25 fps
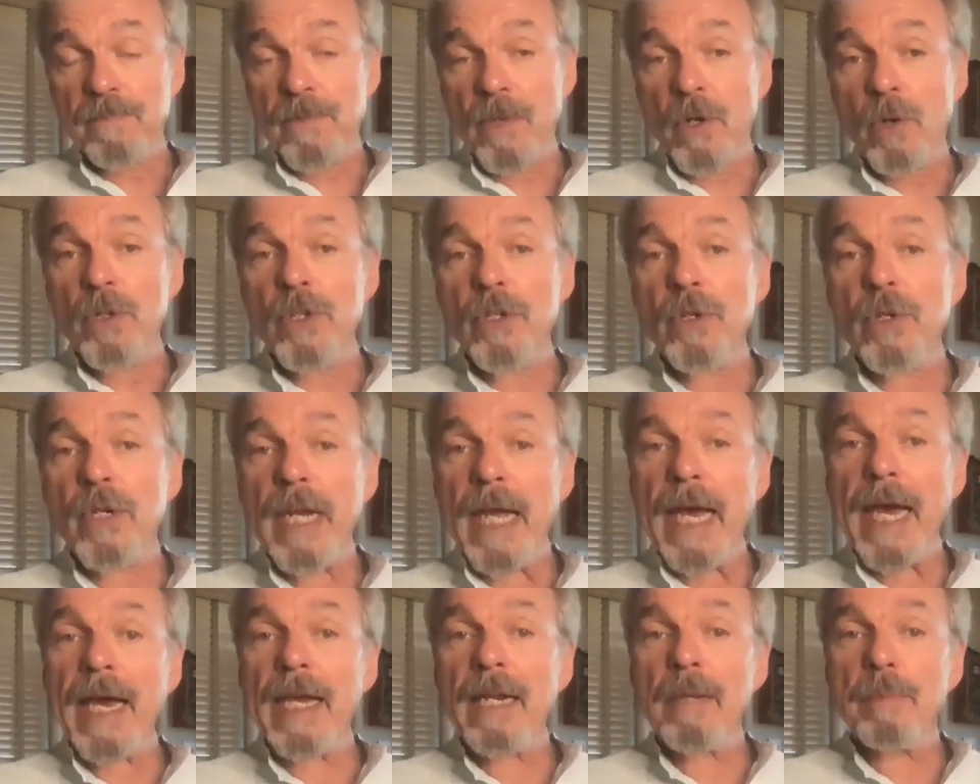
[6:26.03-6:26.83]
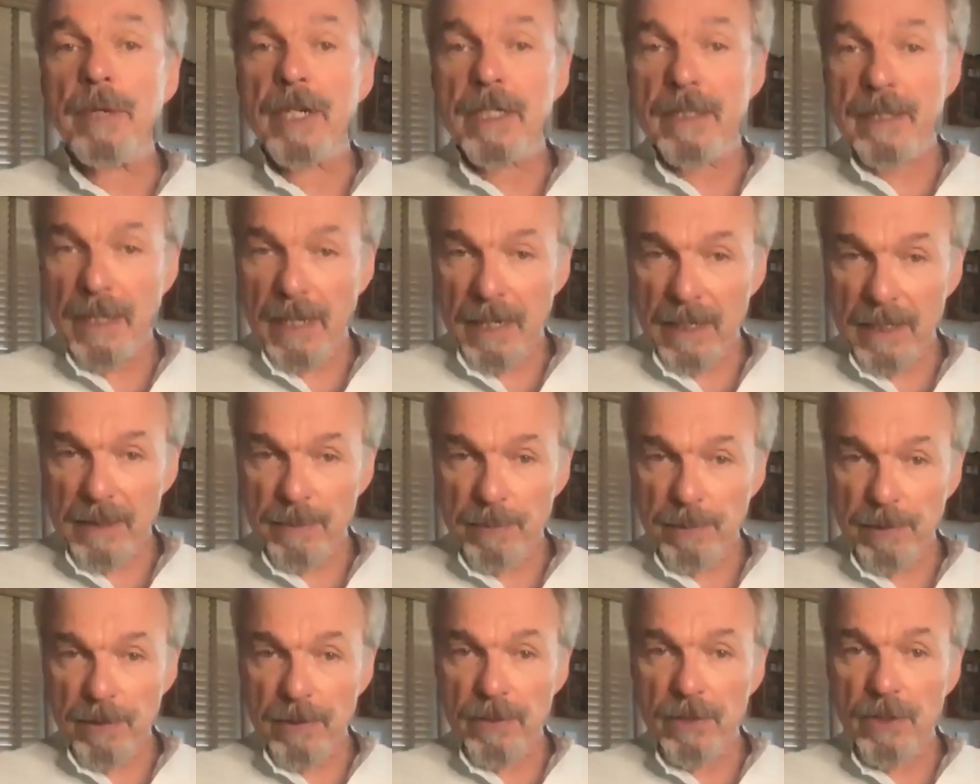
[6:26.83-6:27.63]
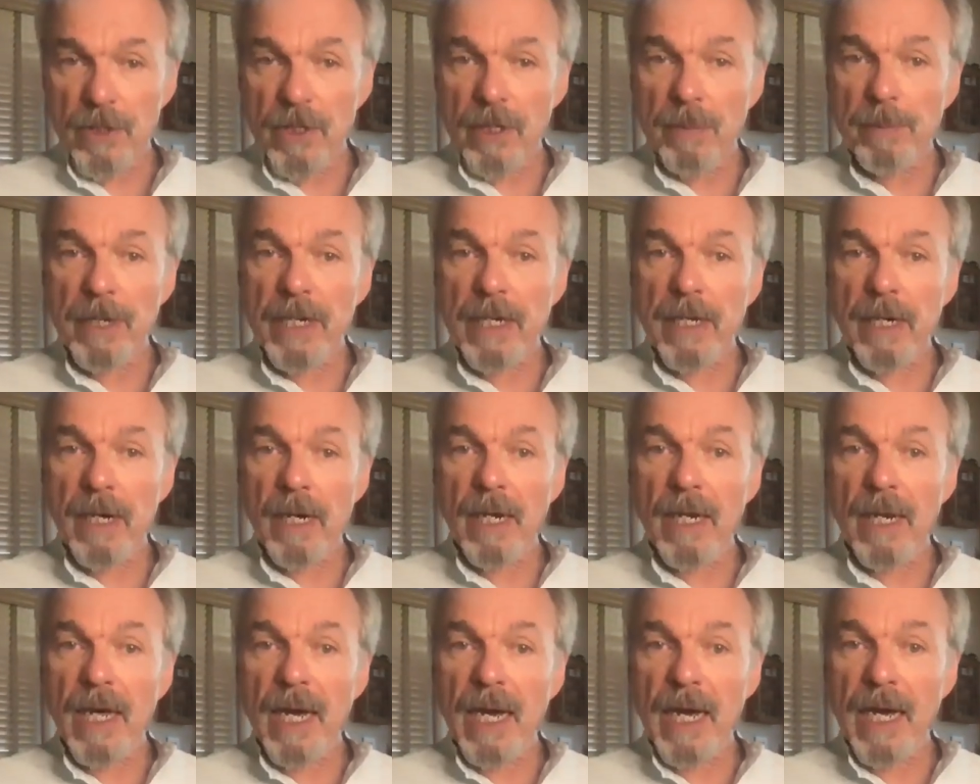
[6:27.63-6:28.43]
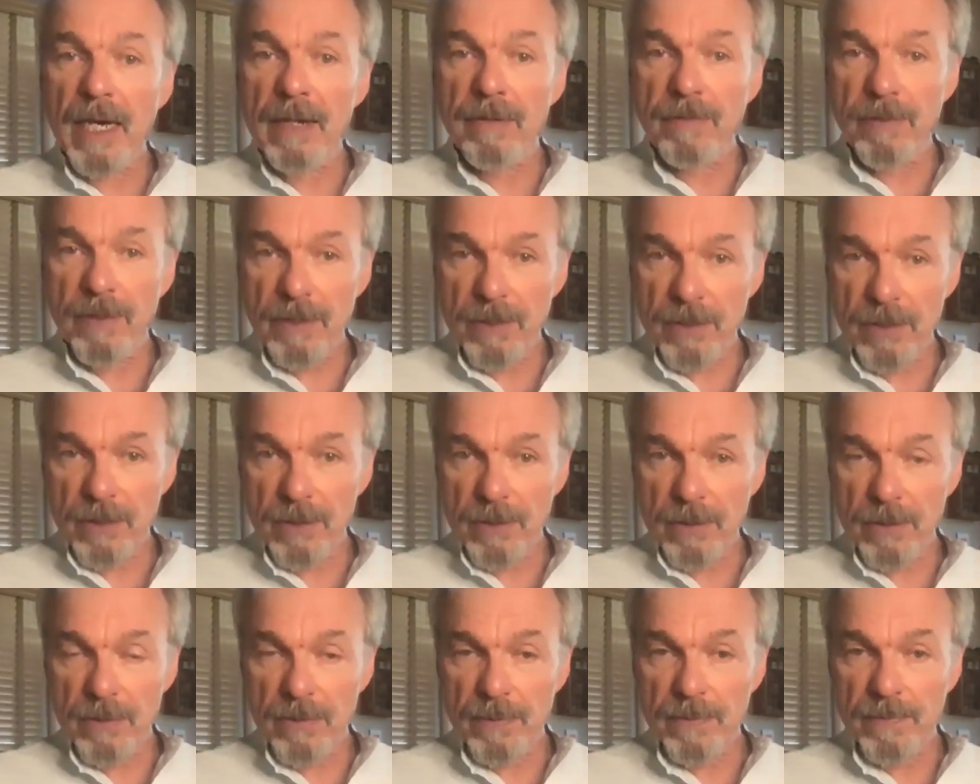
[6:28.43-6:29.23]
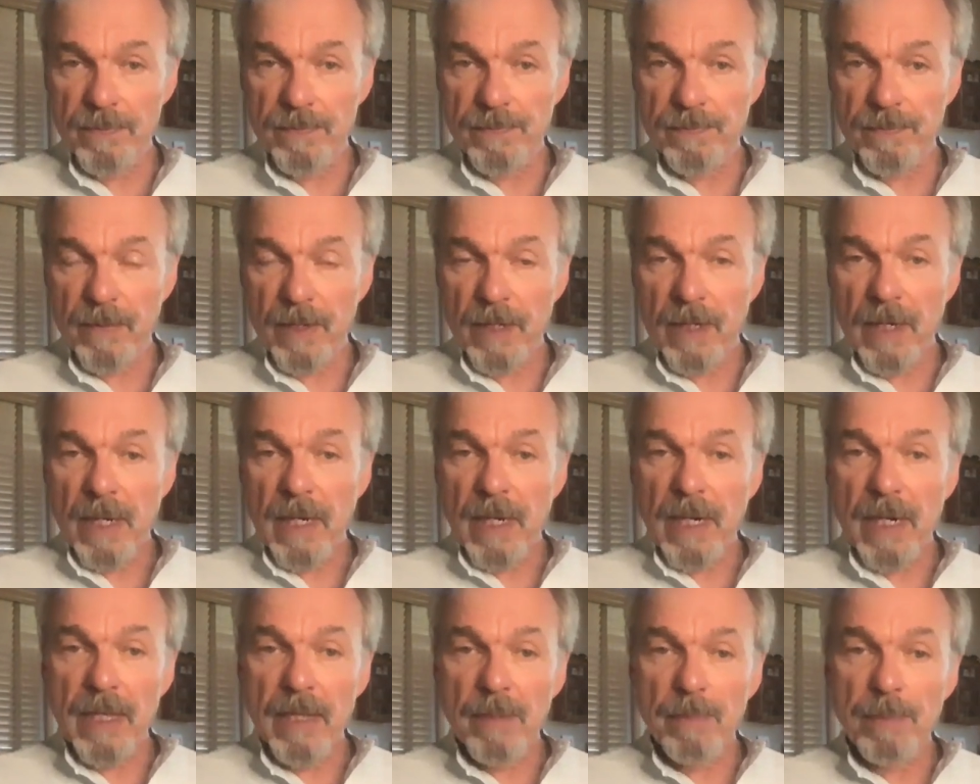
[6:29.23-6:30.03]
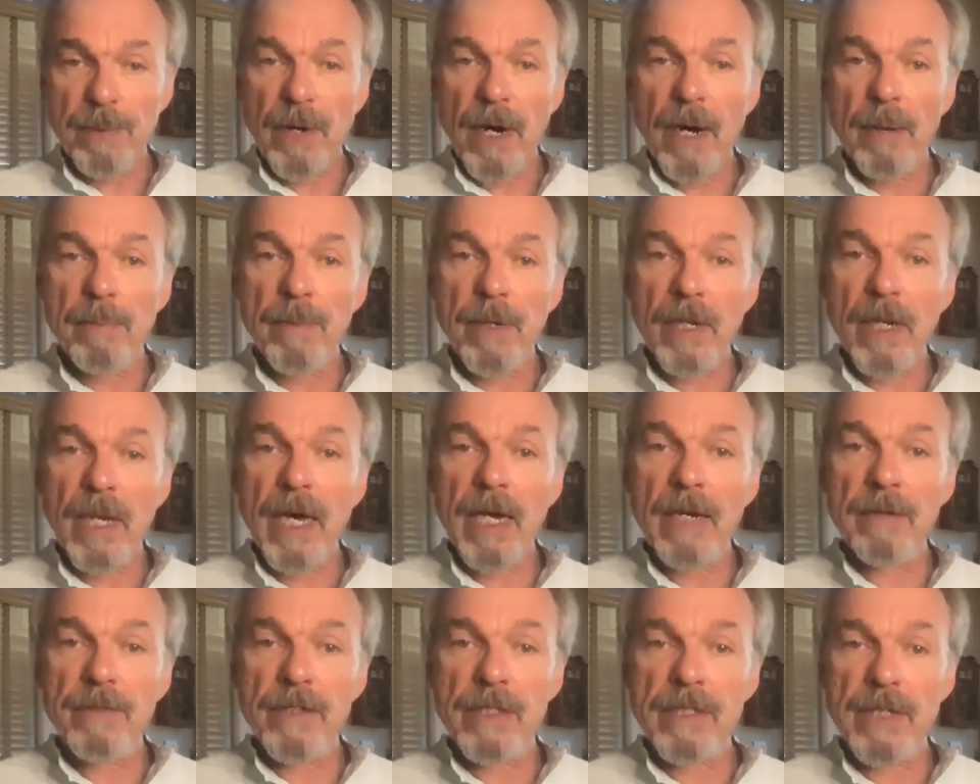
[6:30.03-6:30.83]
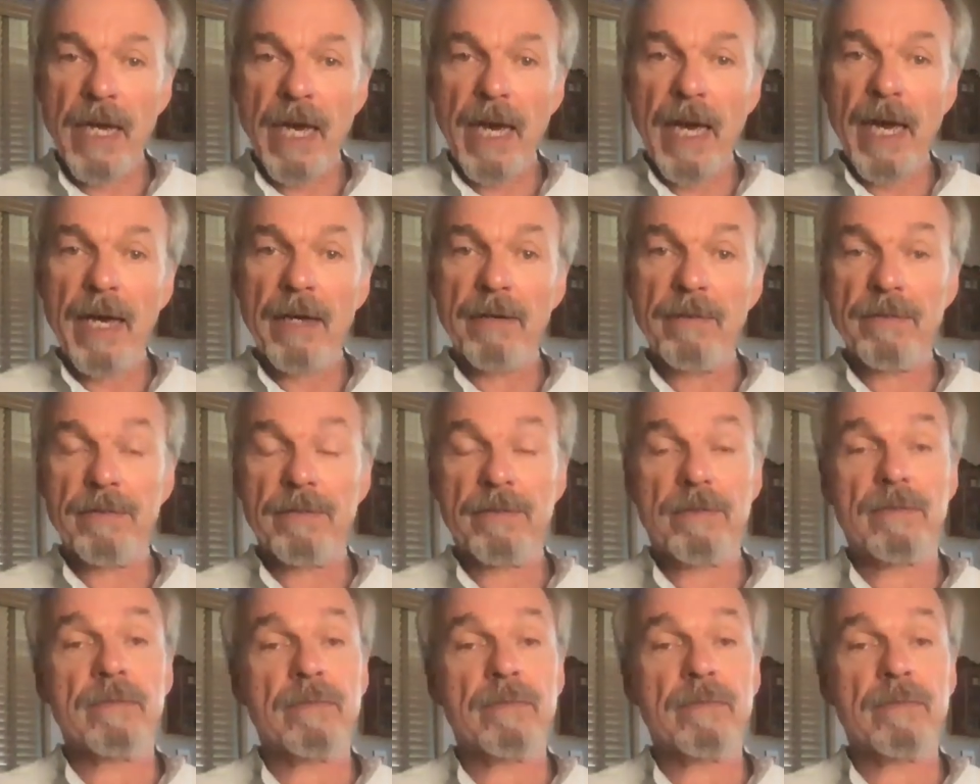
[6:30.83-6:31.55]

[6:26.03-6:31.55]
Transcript: or you can animate that experience. You can make it alive in you. And the problem a lot of us have,